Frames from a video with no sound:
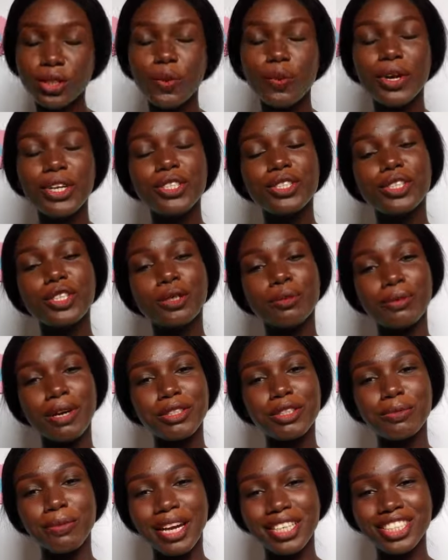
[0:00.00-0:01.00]
So when you
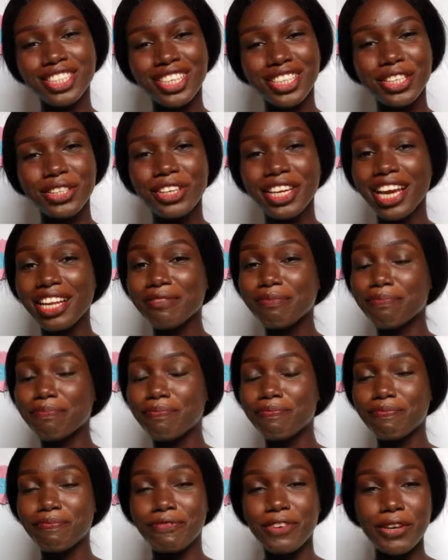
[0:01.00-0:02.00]
subscribe to my channel, you get
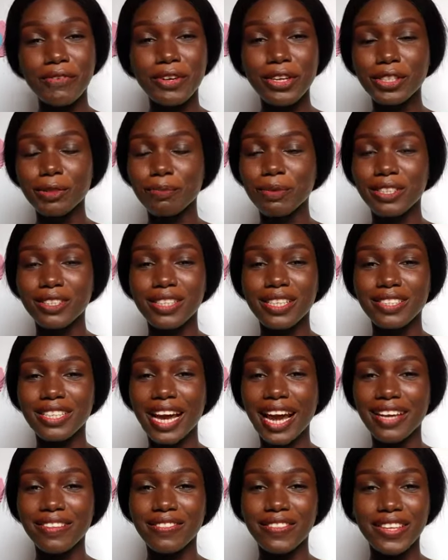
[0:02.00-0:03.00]
various business
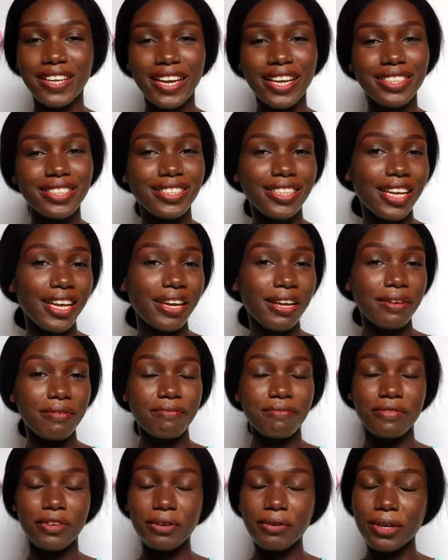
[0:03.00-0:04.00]
ideas,
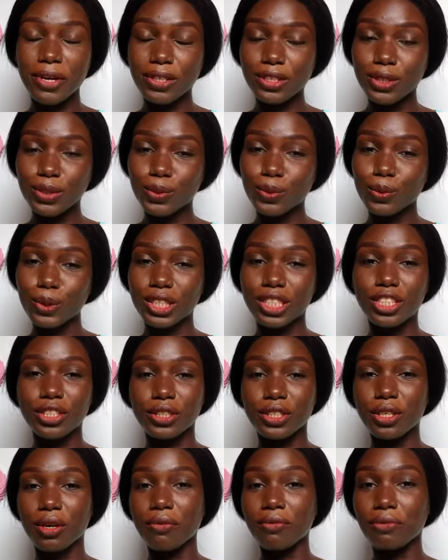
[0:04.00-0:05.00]
various
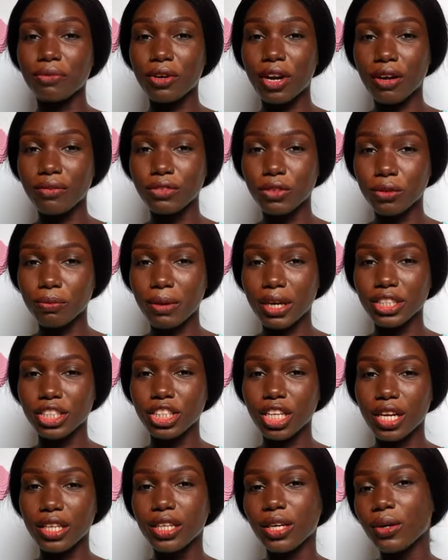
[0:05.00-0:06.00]
do-it-yourself craft on my
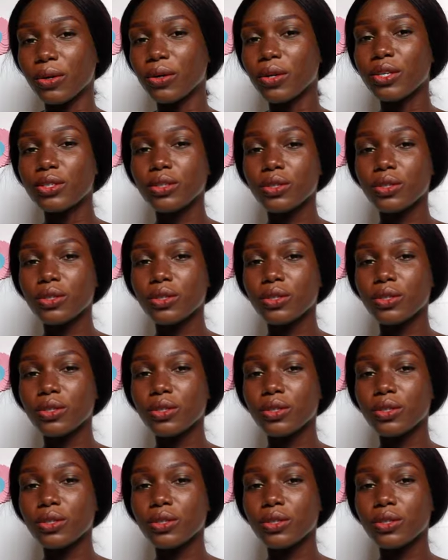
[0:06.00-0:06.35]
channel.